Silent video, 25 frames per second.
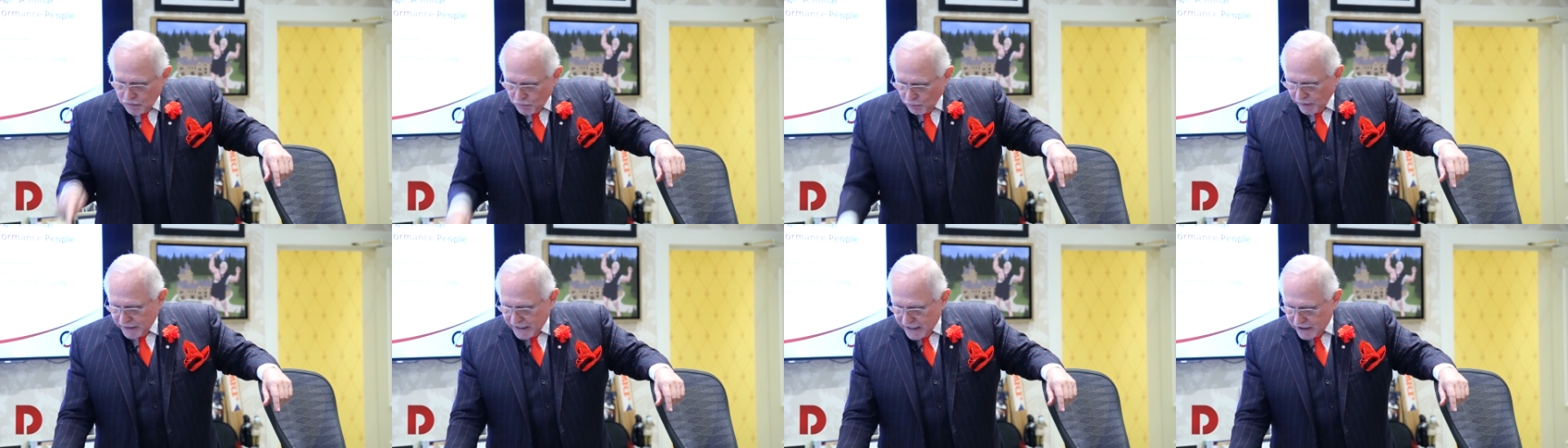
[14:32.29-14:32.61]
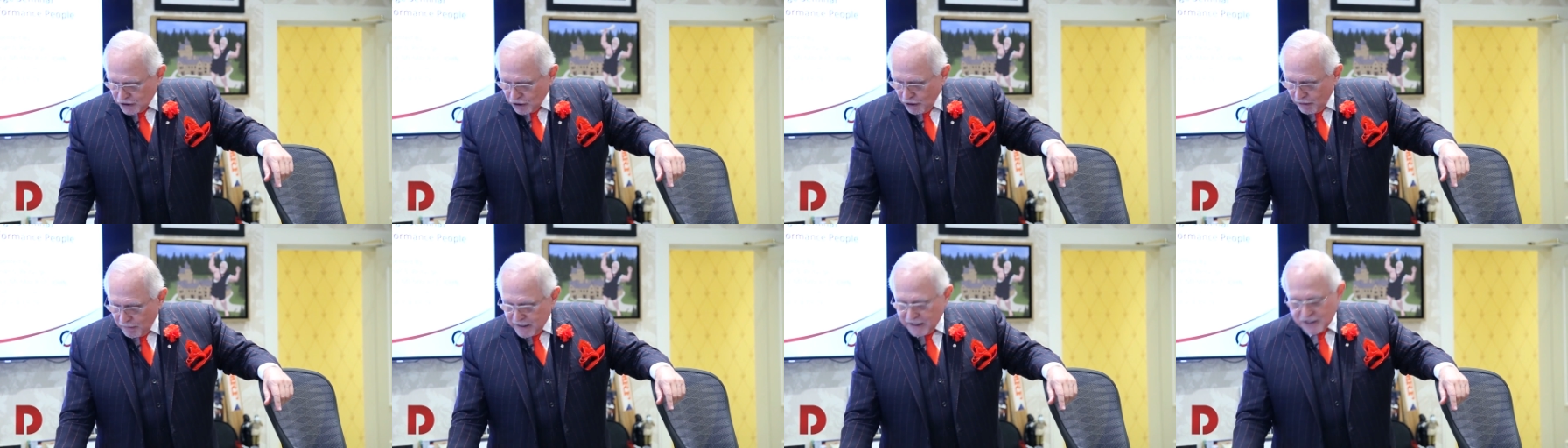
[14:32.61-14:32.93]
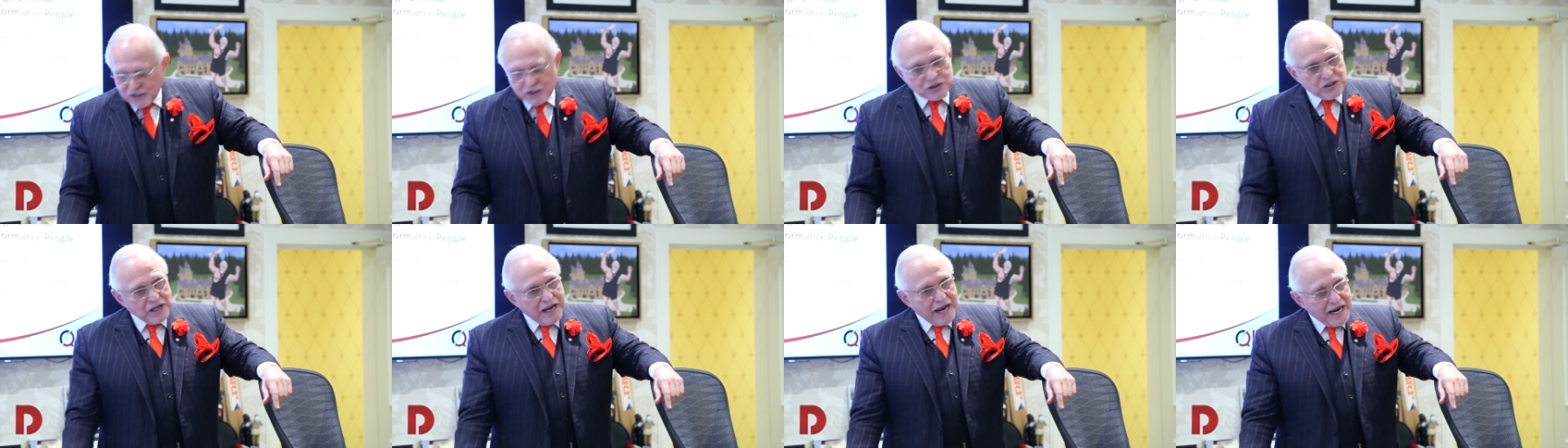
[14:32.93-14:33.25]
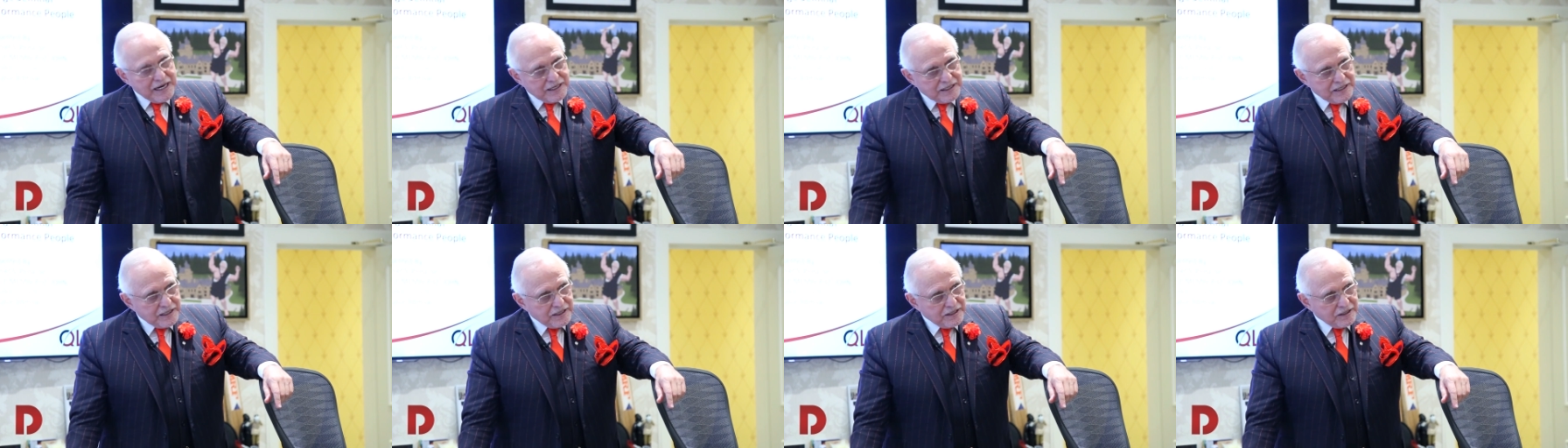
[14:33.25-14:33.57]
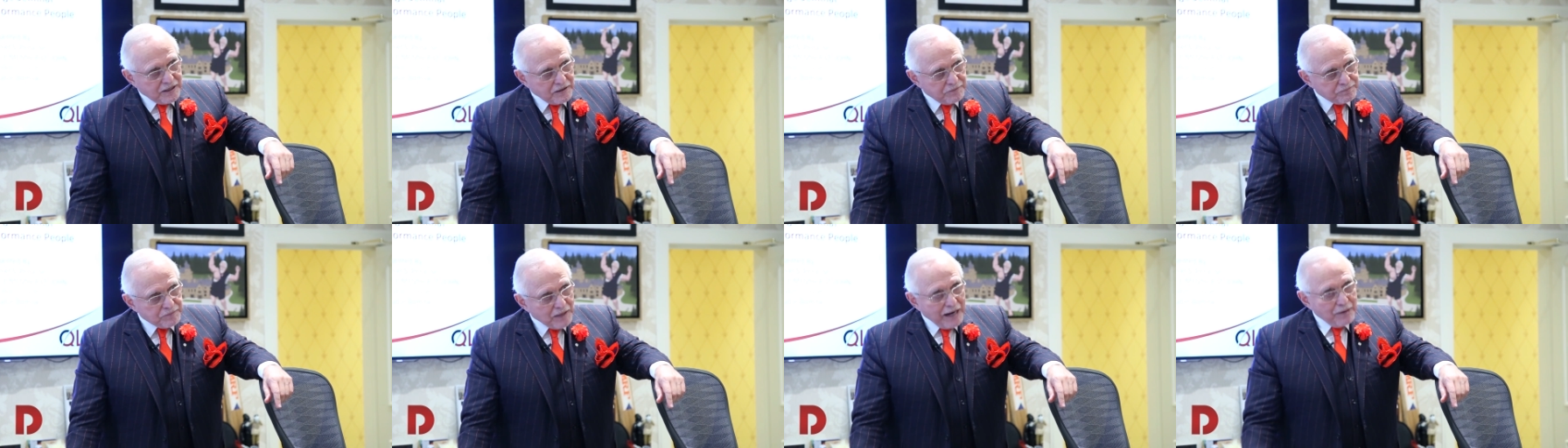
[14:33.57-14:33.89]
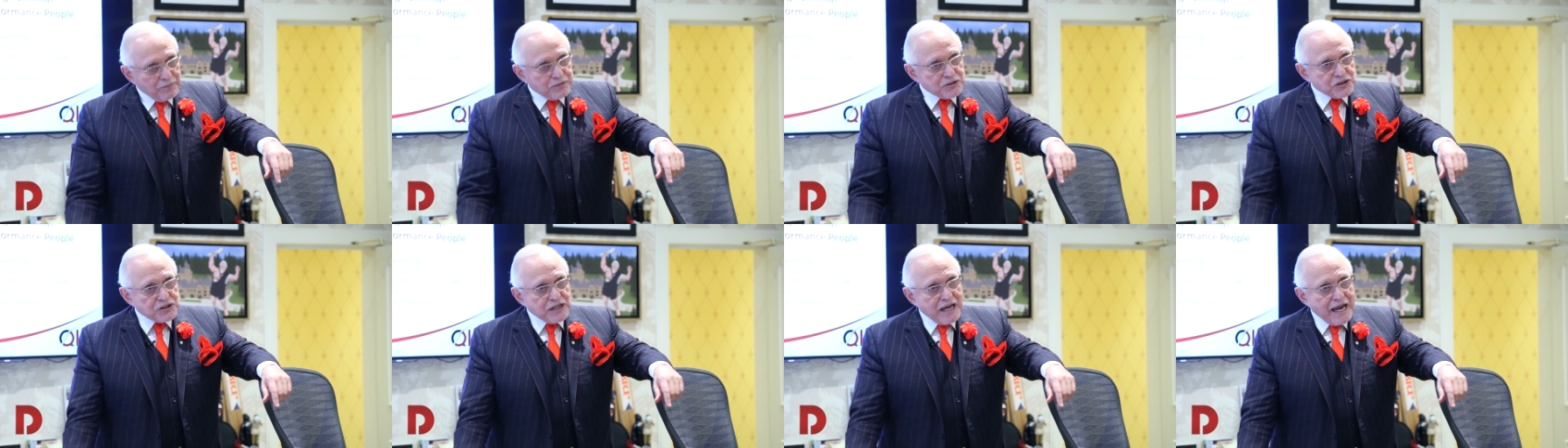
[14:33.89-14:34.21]
When he told me to stand here,
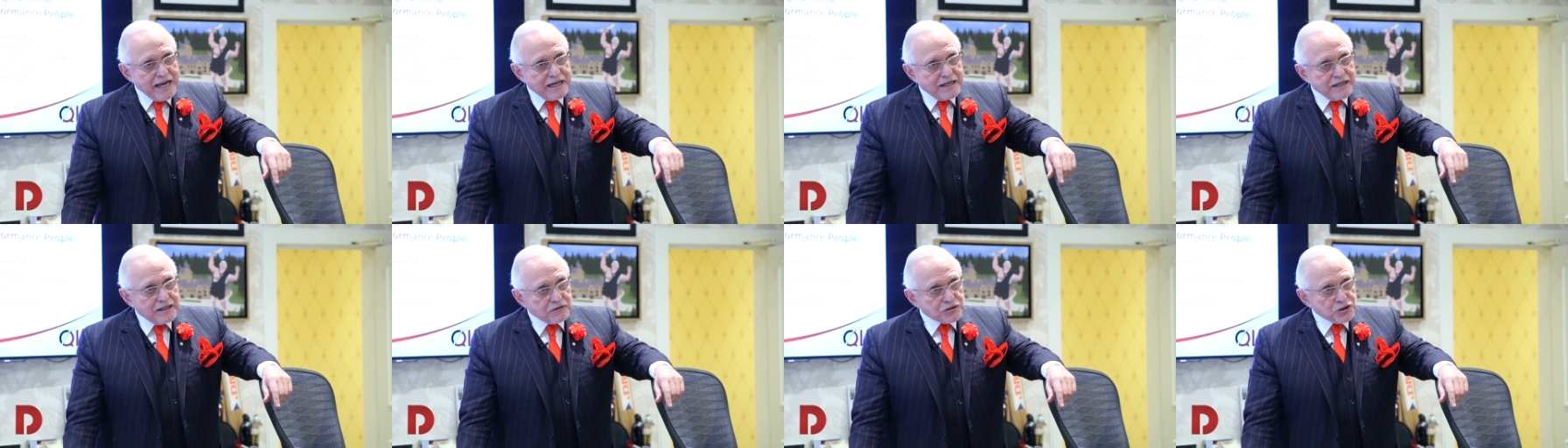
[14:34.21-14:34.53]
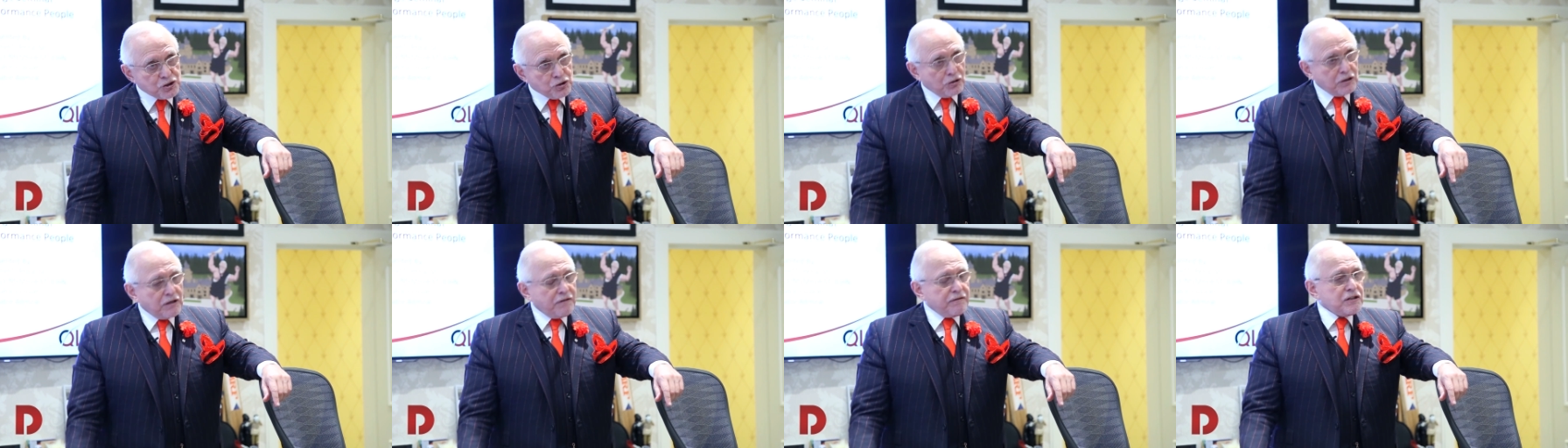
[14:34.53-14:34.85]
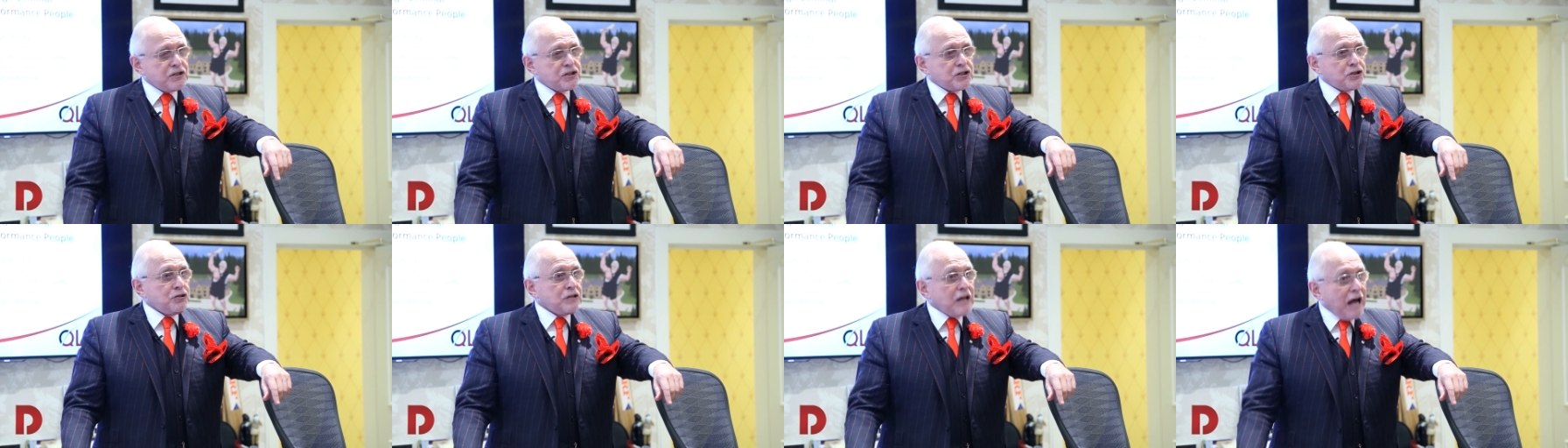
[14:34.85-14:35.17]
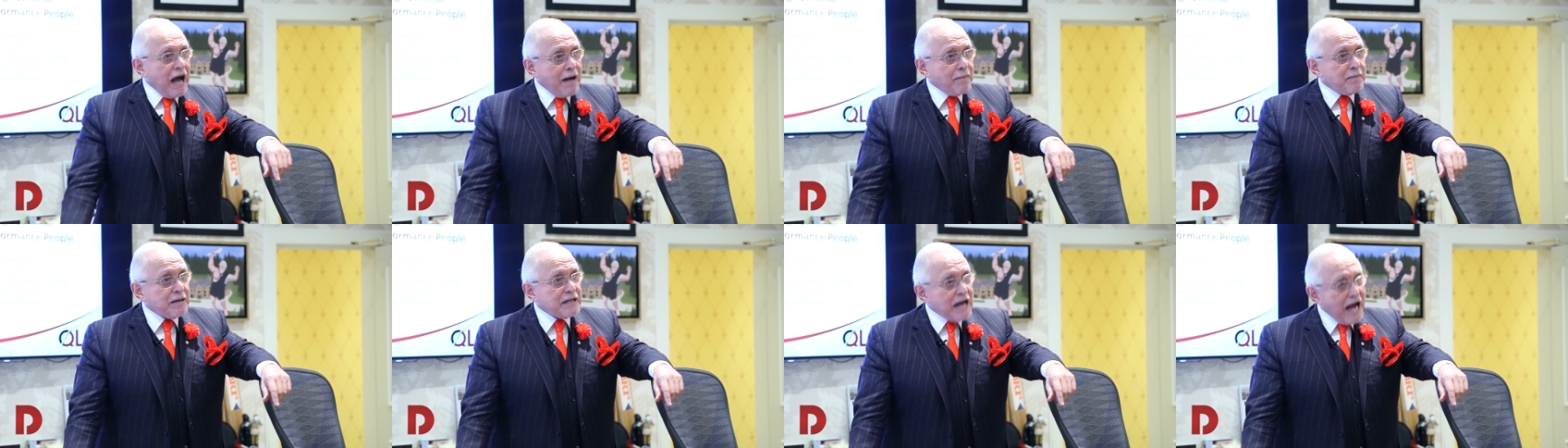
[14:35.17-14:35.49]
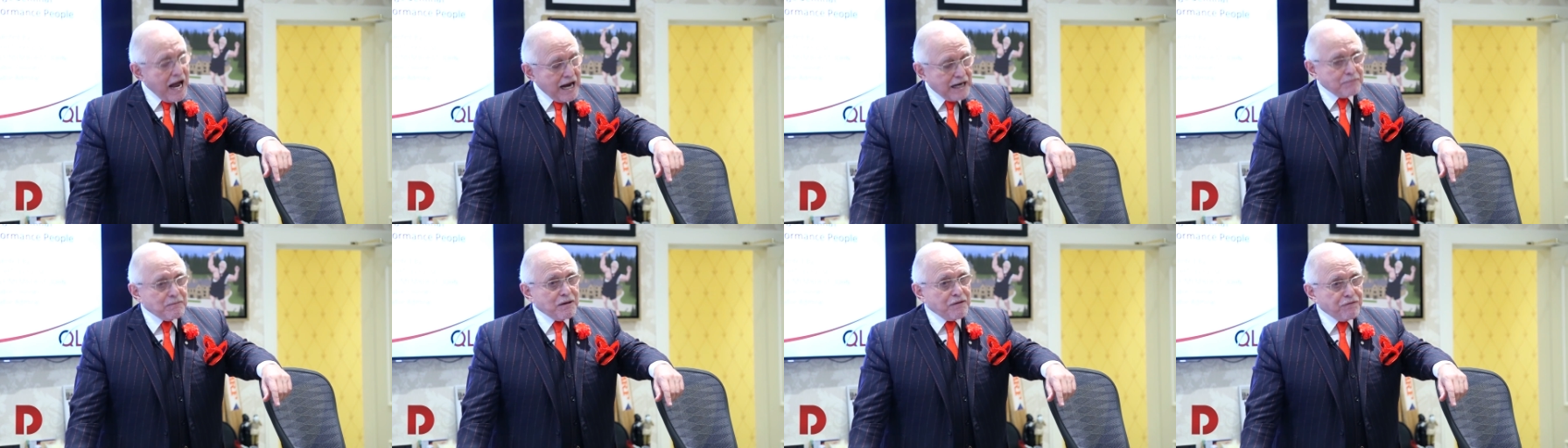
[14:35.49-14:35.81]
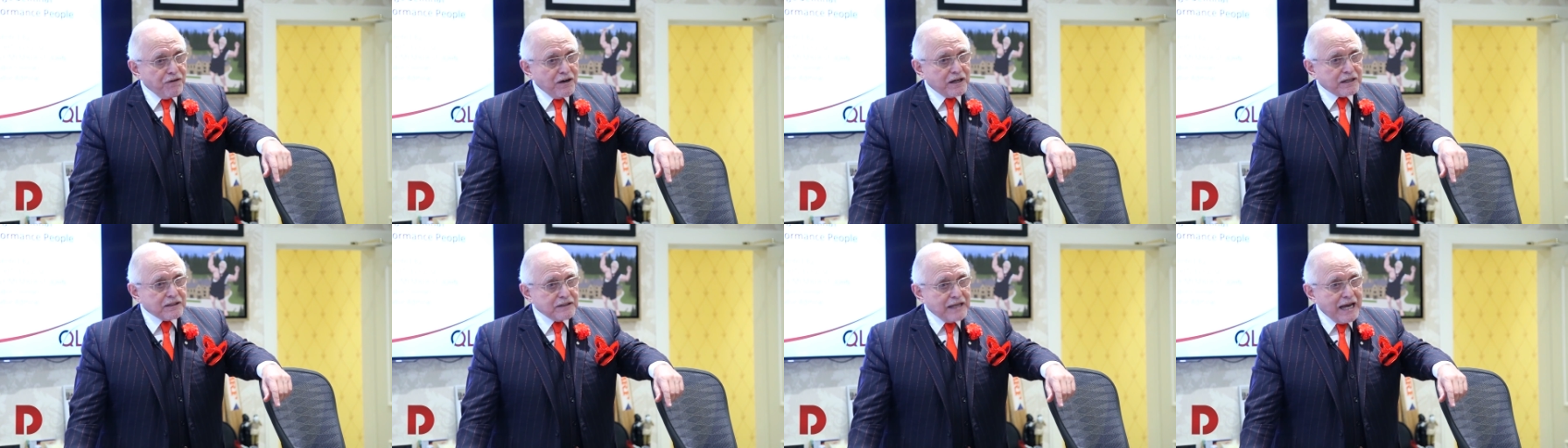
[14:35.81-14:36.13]
I would stand here, short of a tsunami knocking me
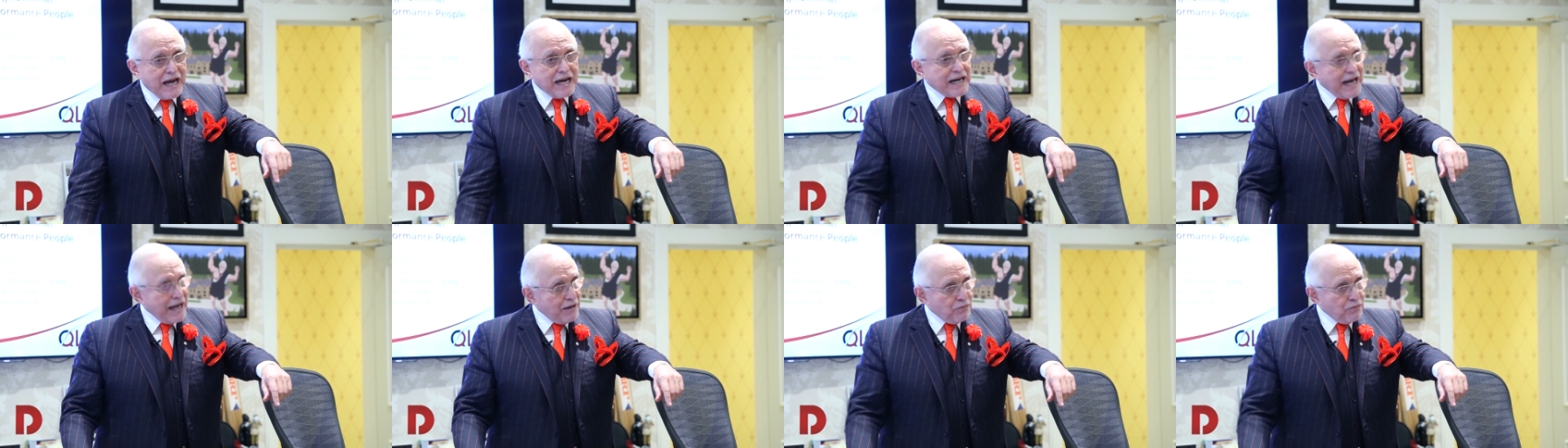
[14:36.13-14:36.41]
fucking down.